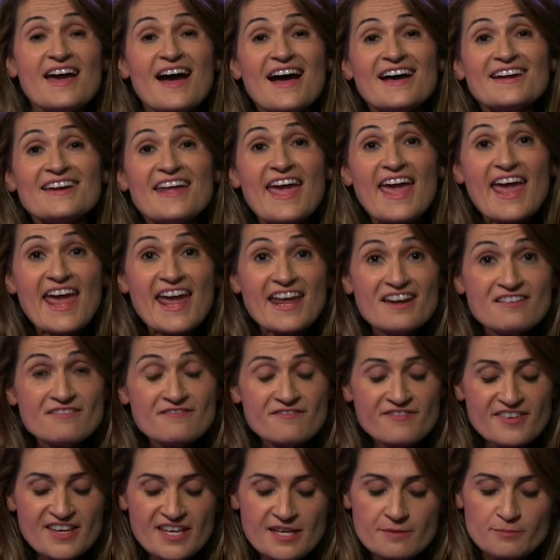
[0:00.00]

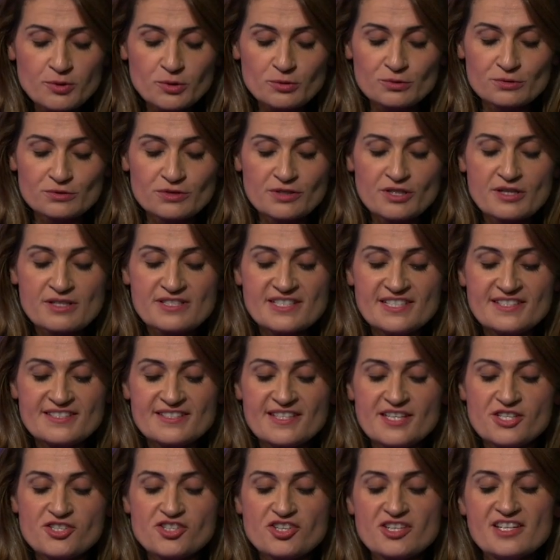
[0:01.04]
unenviable
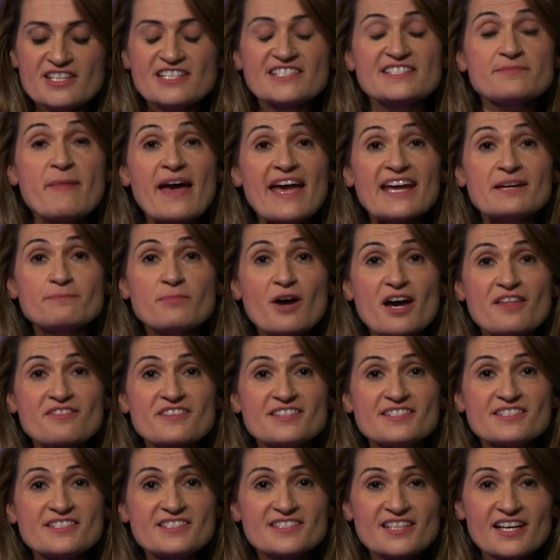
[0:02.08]
decision is made by the
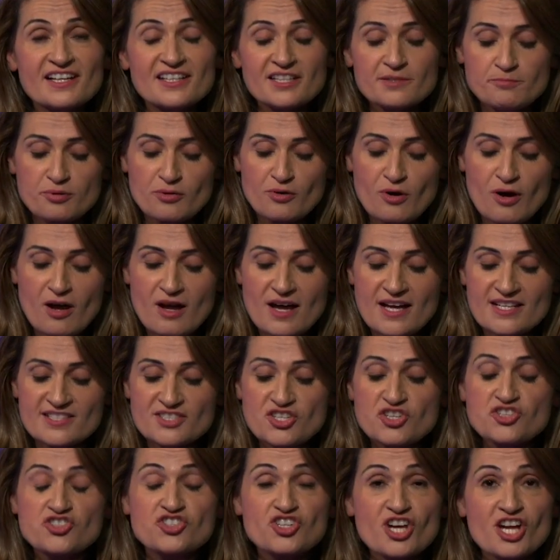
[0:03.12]
Stella Prize
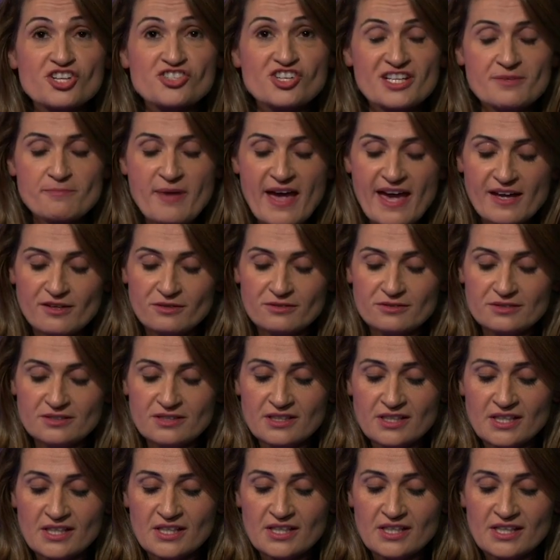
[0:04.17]
judging panel,
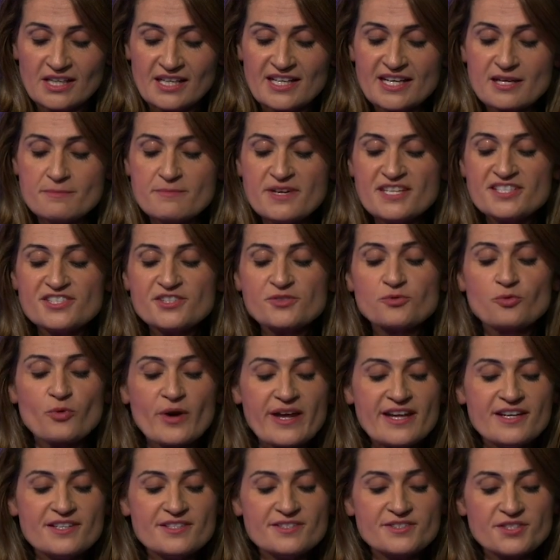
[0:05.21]
committed
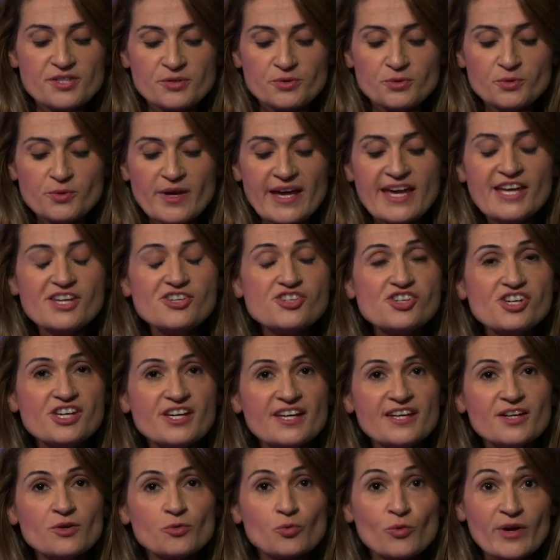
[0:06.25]
readers who each
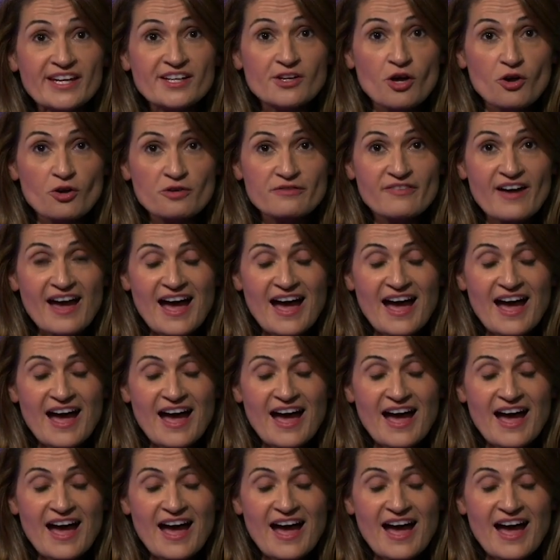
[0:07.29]
year read over